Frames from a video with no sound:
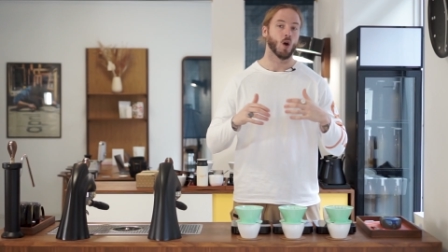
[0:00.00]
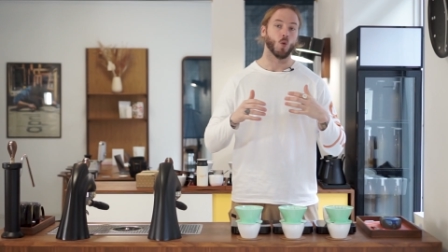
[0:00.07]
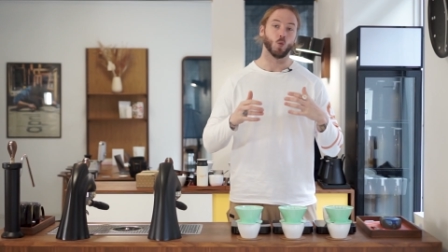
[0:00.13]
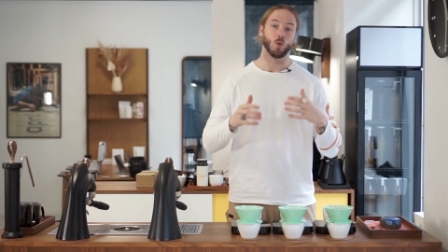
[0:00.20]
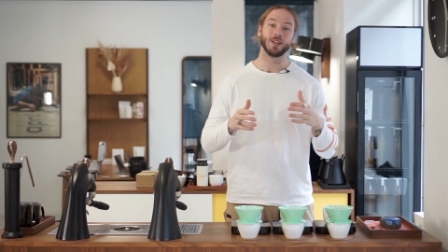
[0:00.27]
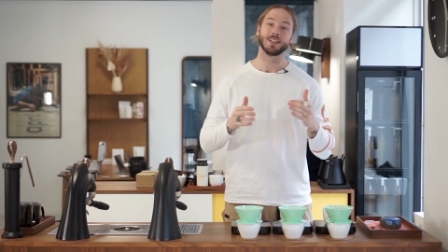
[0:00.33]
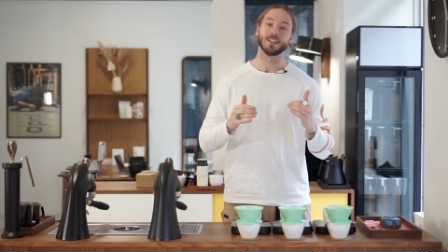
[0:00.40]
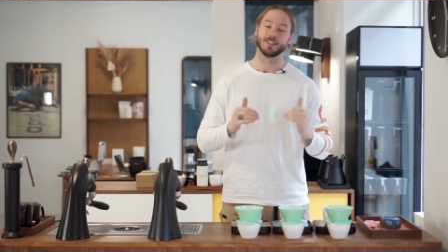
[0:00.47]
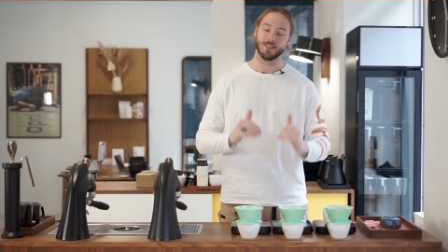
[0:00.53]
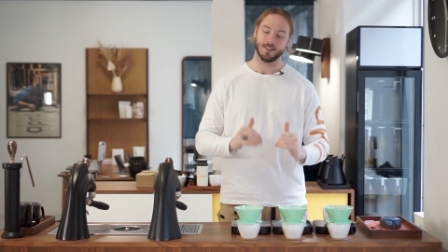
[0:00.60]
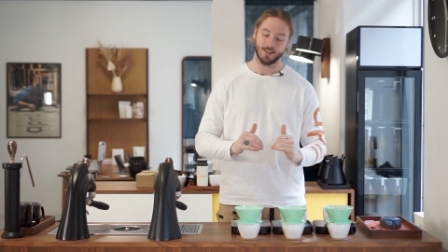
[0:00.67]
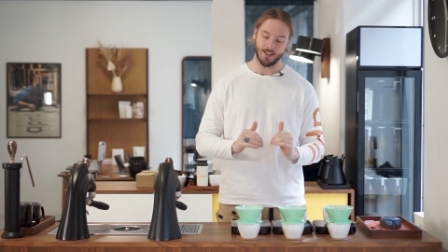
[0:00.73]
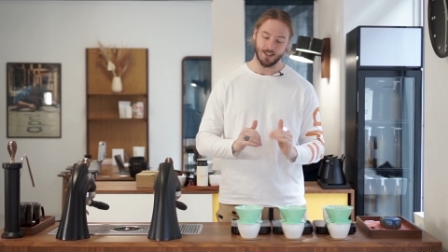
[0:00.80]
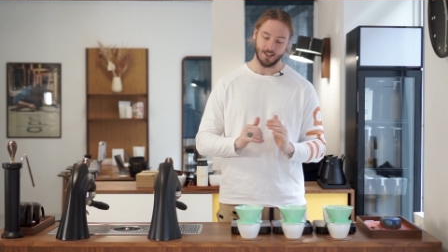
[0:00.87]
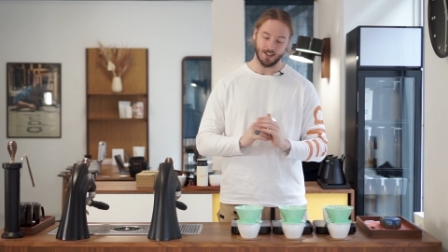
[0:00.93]
we can
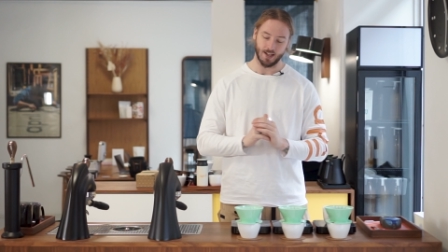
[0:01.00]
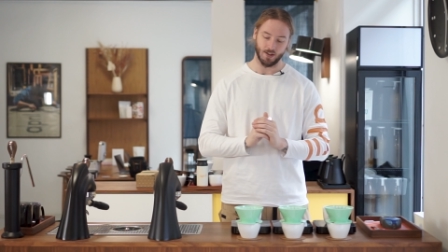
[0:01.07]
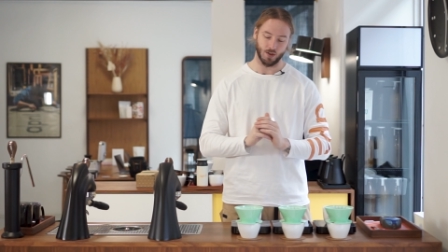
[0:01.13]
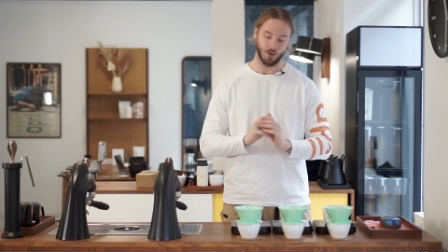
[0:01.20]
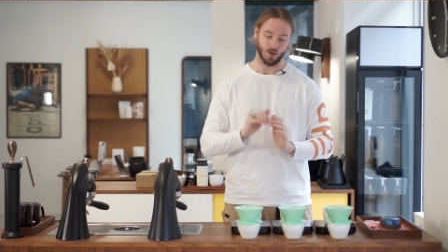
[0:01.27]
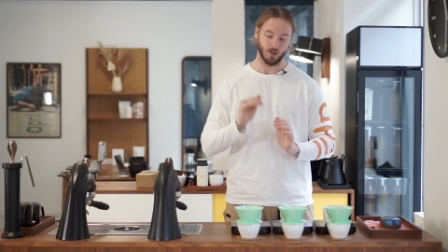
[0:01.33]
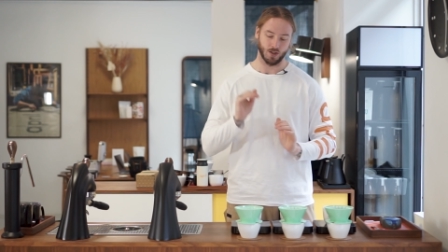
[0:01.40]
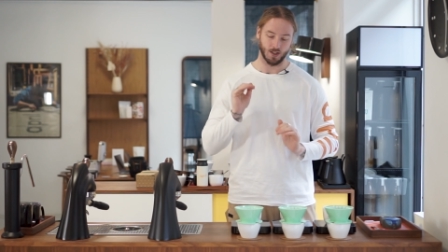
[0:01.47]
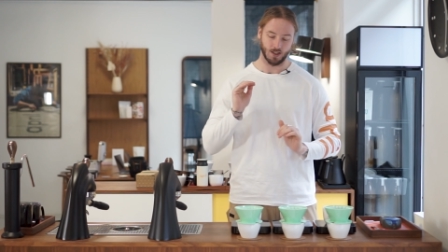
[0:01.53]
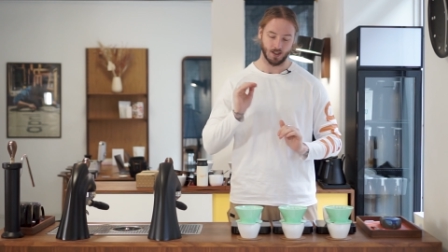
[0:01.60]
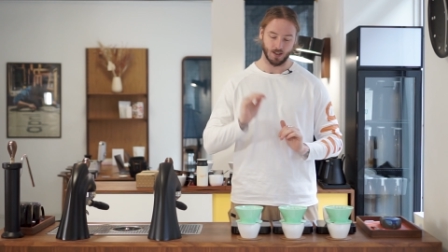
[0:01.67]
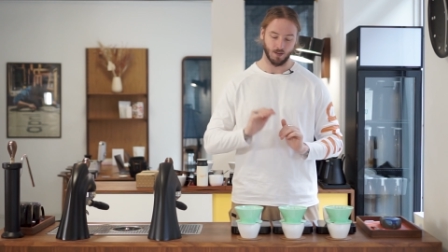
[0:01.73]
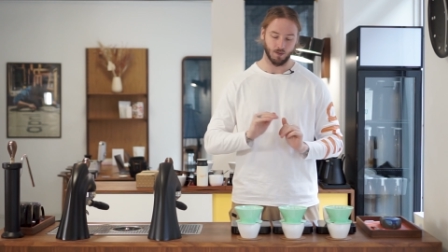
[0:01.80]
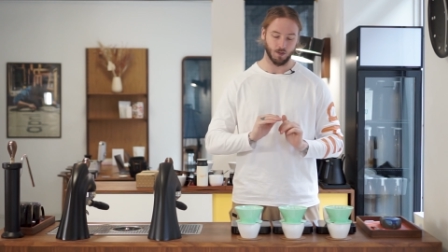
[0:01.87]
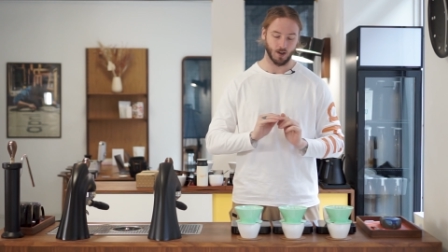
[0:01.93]
see that there is a
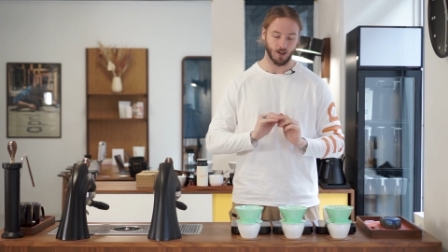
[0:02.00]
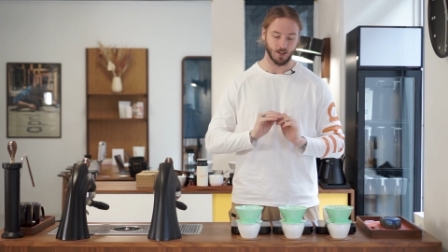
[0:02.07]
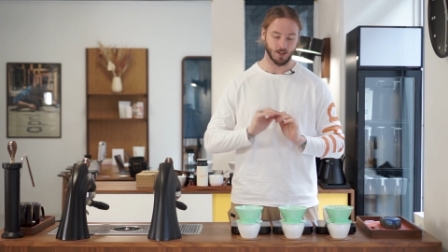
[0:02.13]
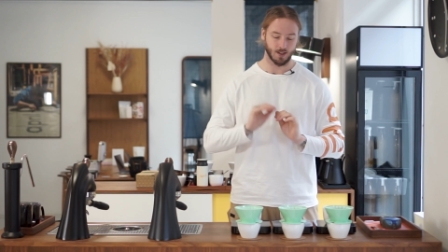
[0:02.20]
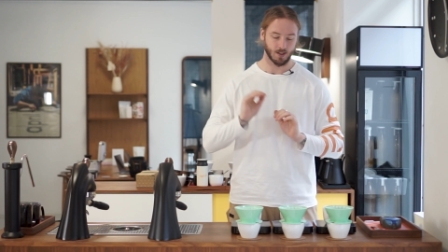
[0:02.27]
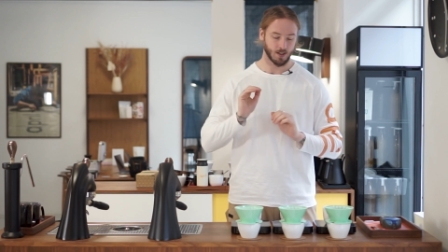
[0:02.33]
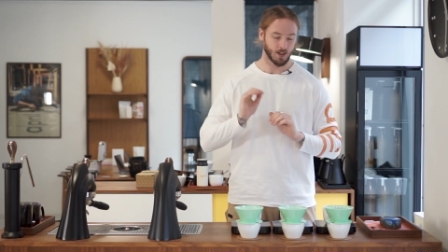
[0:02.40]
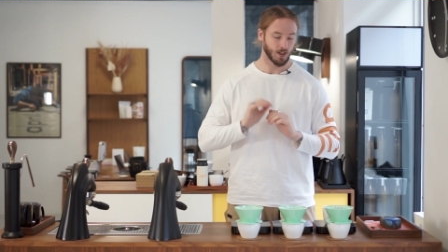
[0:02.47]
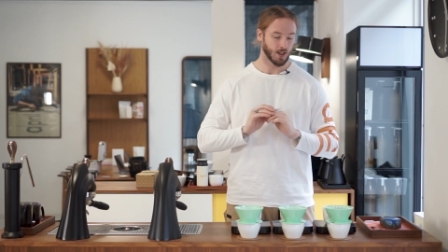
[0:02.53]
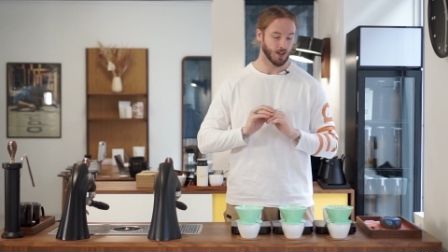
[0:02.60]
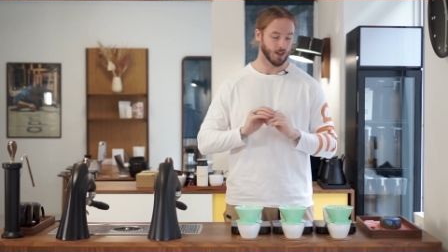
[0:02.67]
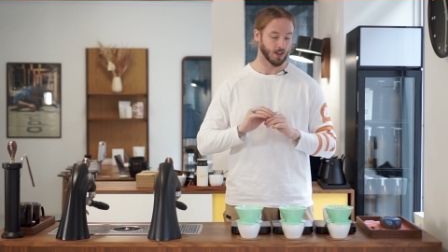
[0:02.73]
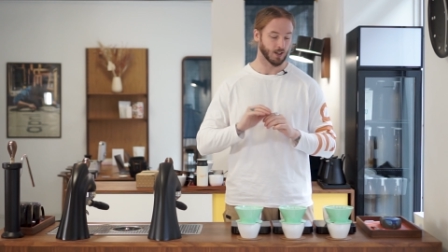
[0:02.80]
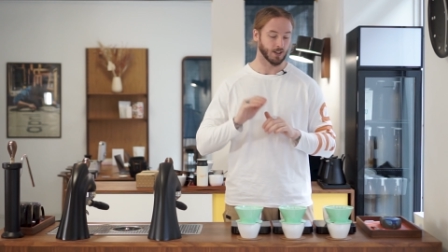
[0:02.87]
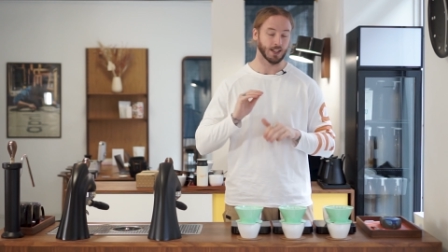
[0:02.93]
different
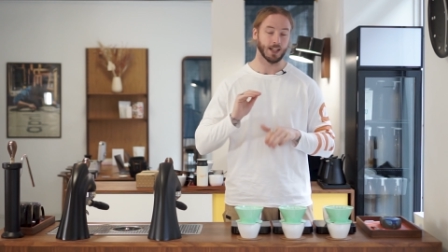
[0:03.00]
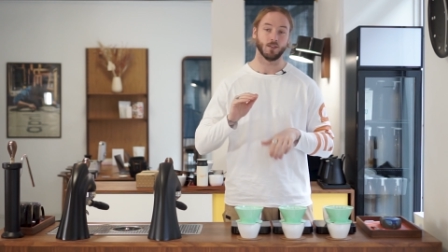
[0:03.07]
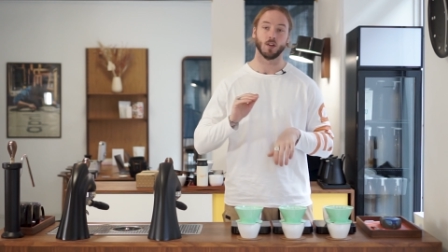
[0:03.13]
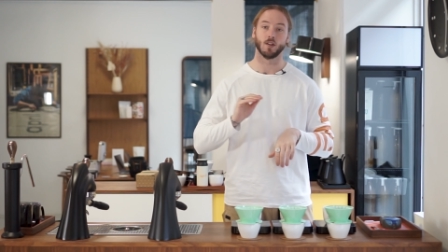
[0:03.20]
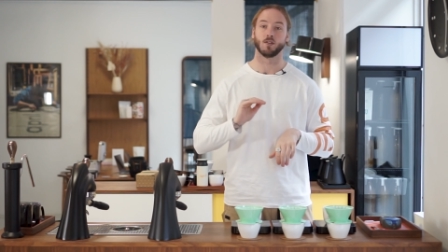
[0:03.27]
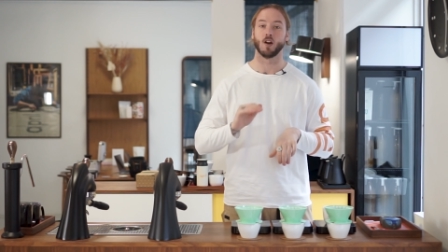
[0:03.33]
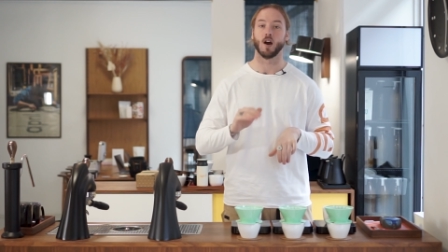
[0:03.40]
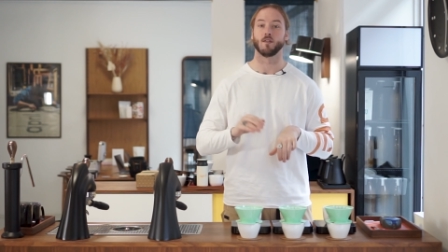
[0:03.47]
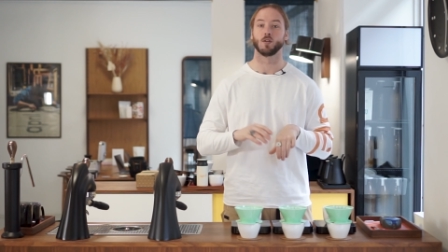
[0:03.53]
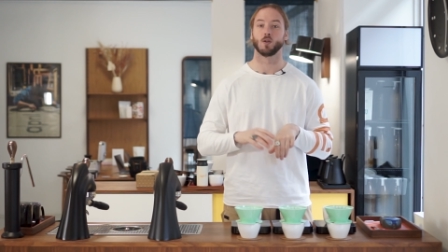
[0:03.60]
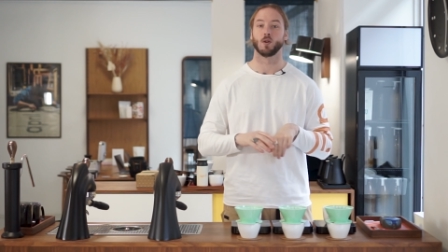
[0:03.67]
level of coffee